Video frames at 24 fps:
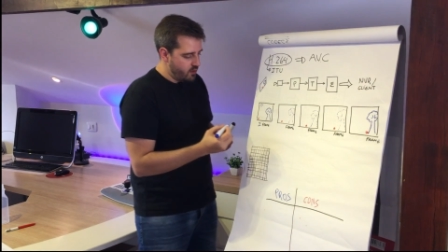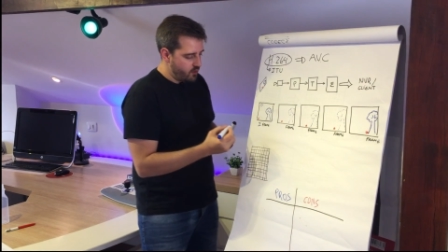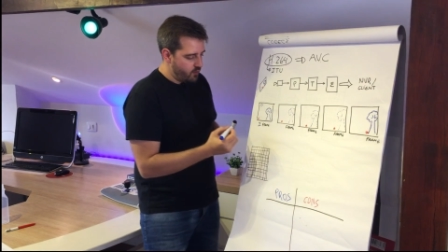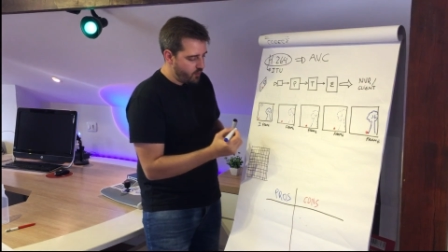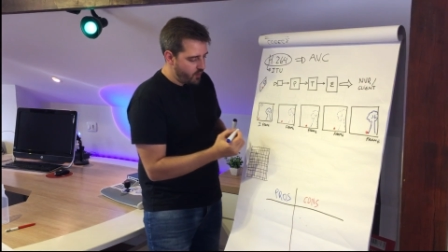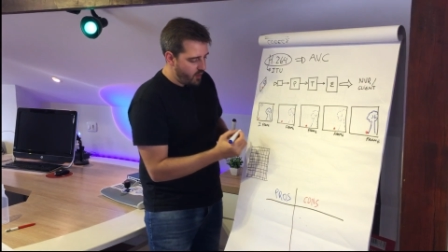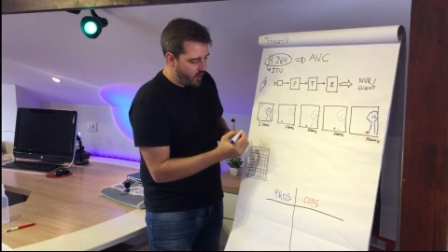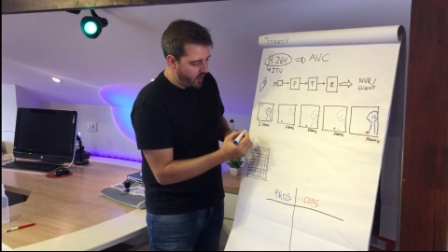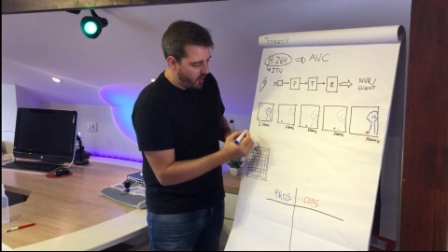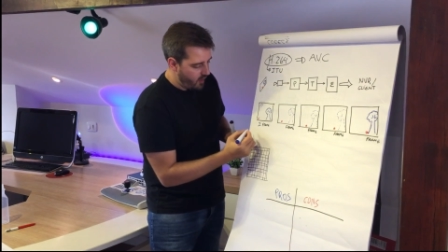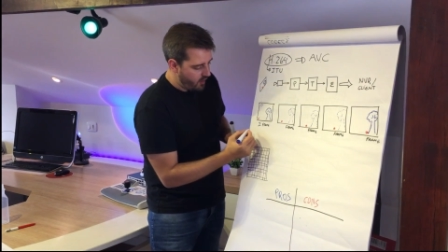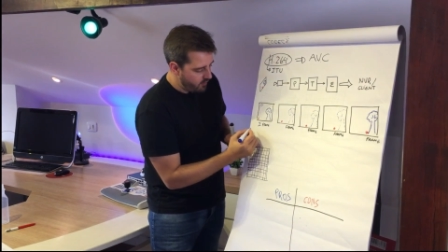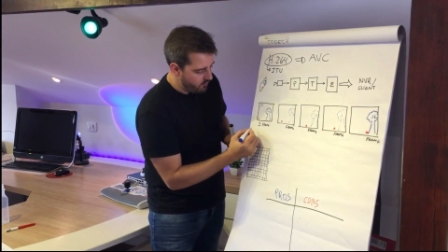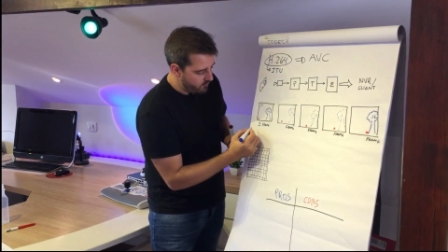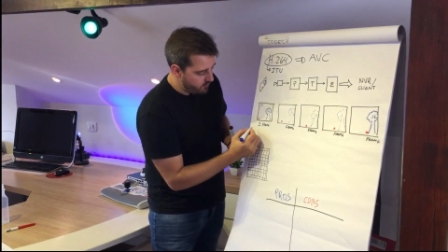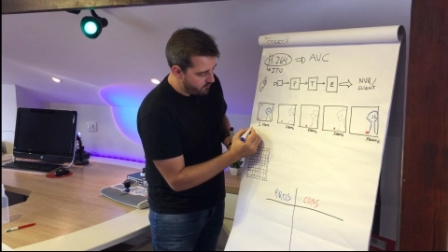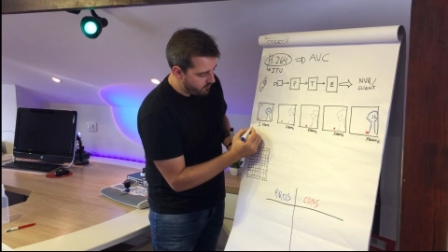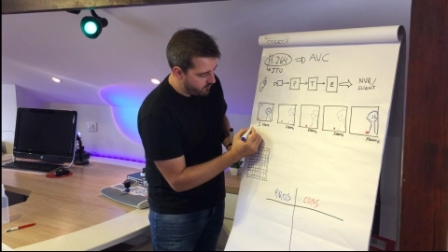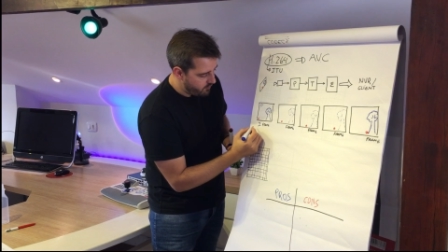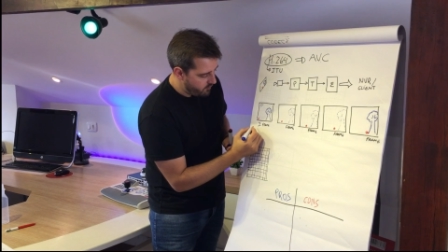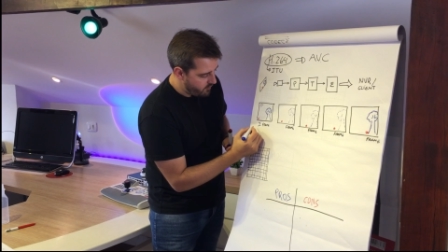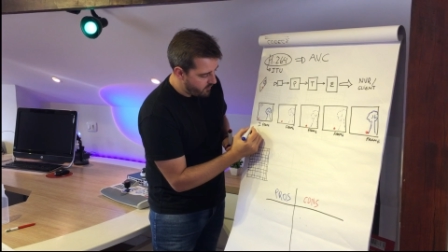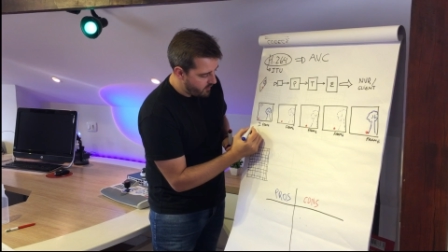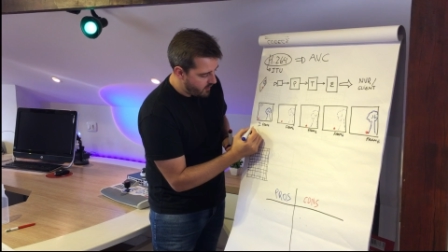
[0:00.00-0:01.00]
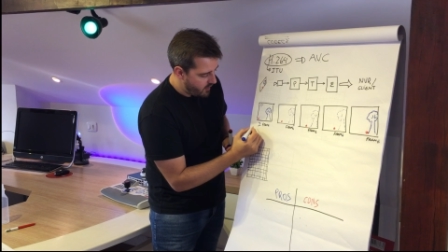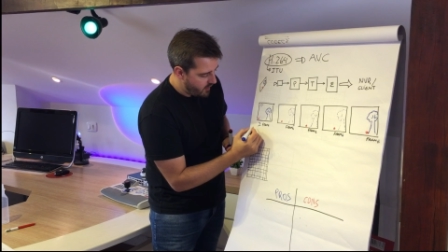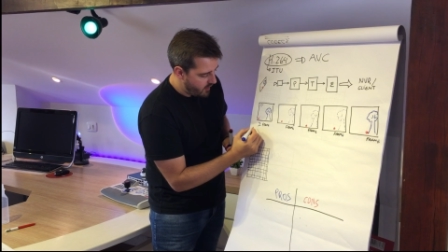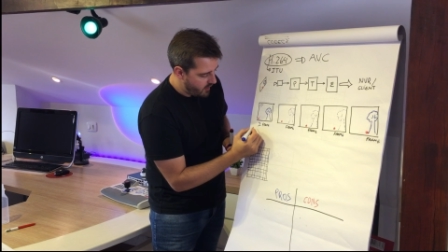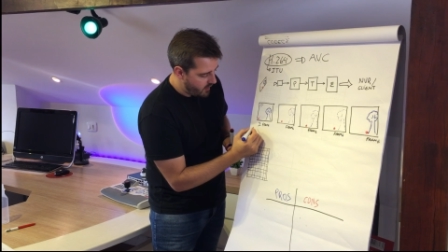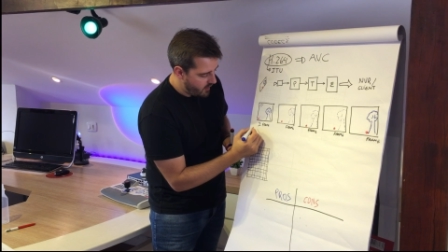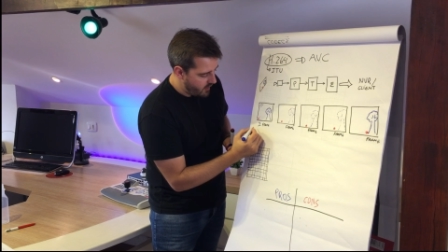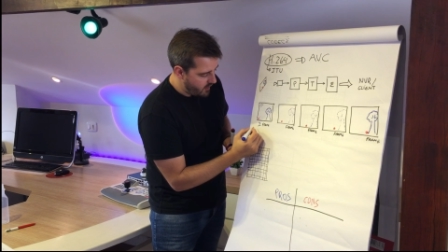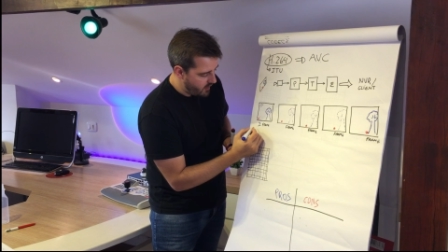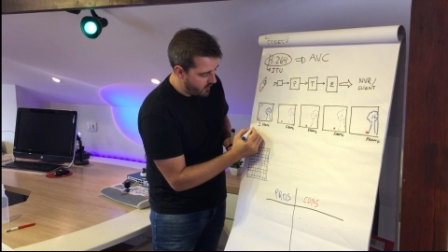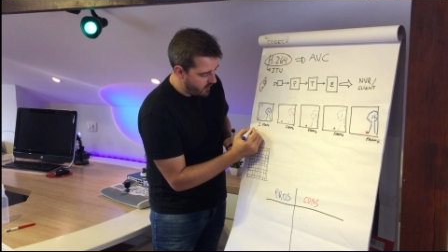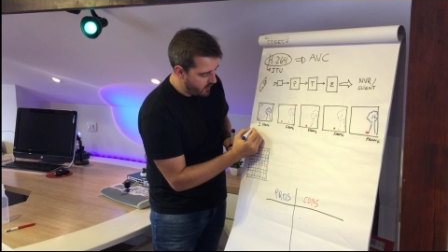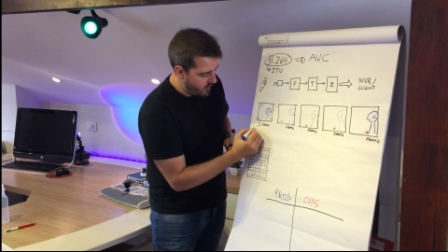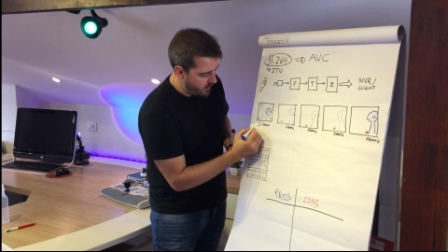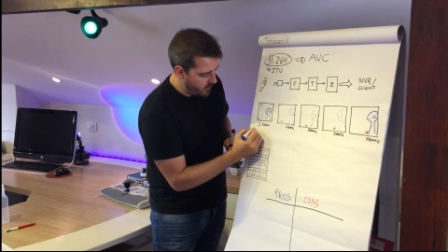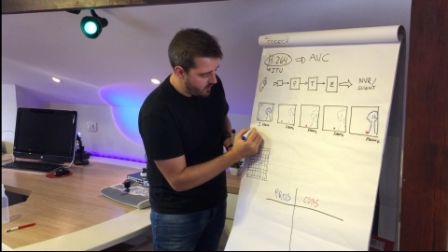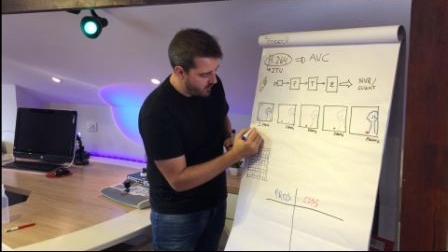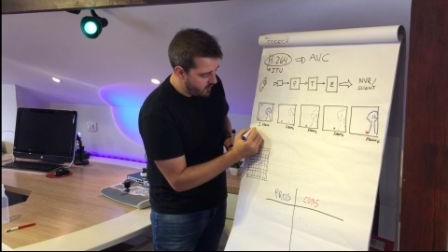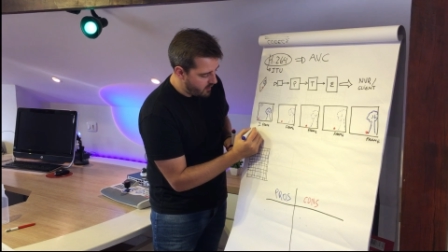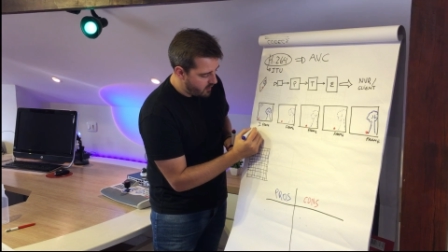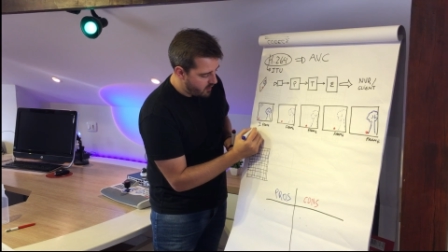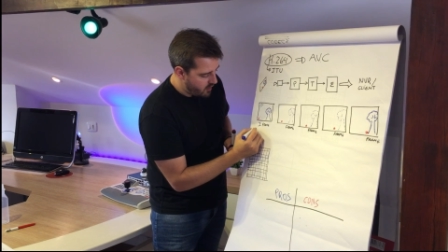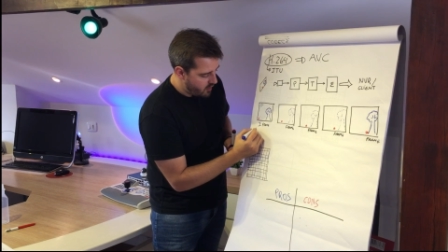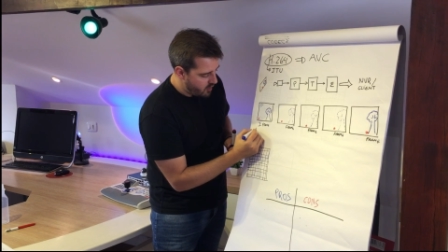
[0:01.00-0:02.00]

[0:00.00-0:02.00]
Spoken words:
we have a